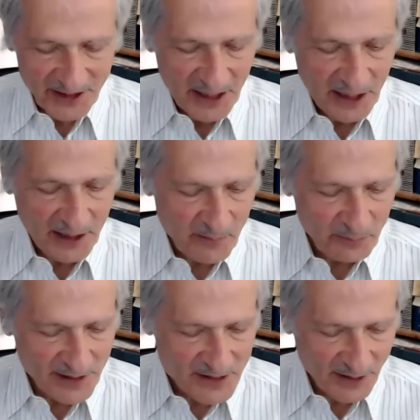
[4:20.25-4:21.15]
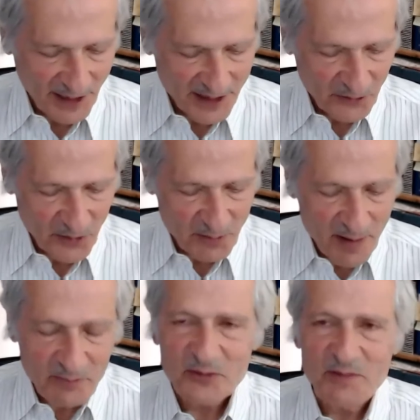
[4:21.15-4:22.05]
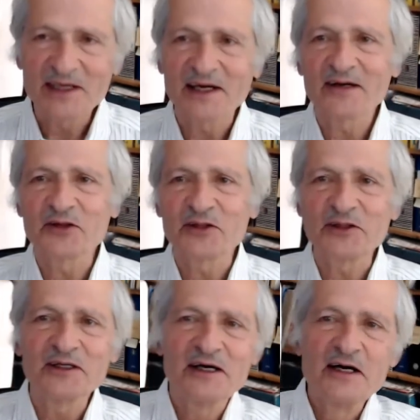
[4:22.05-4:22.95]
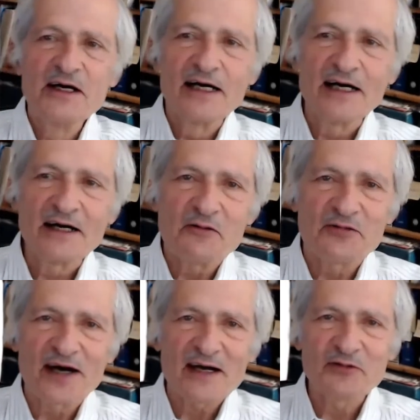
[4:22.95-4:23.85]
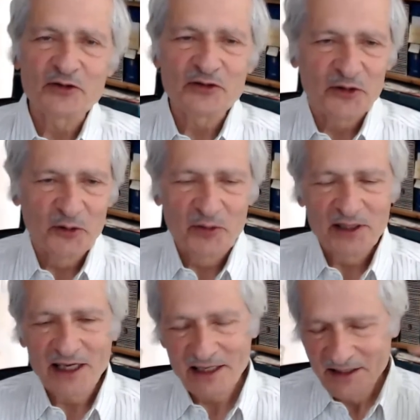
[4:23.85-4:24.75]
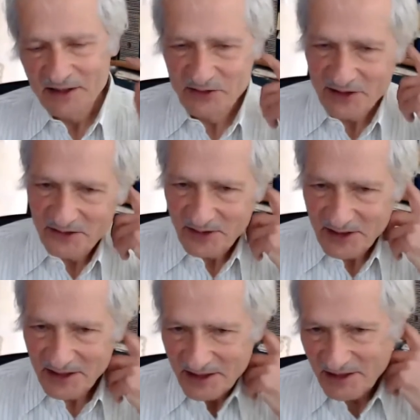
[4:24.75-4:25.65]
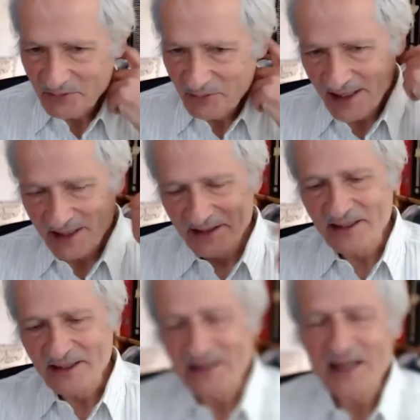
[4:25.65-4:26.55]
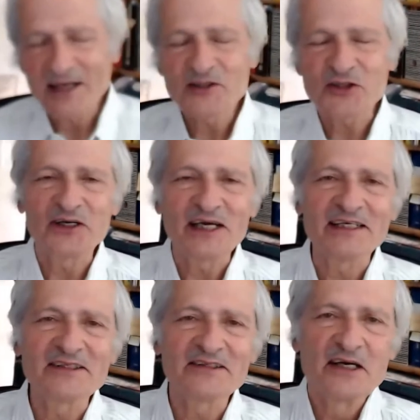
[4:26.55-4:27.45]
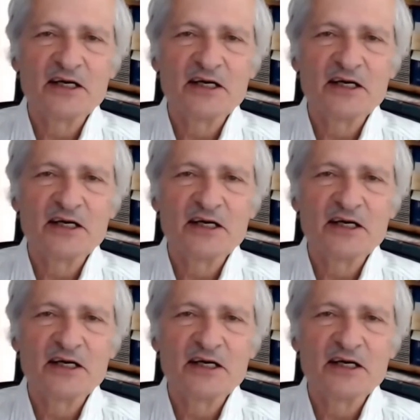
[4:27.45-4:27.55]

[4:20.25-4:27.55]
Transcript: And I'm pleased that Anna remembered me after the uh, five years ago when I did give my uh, lecture and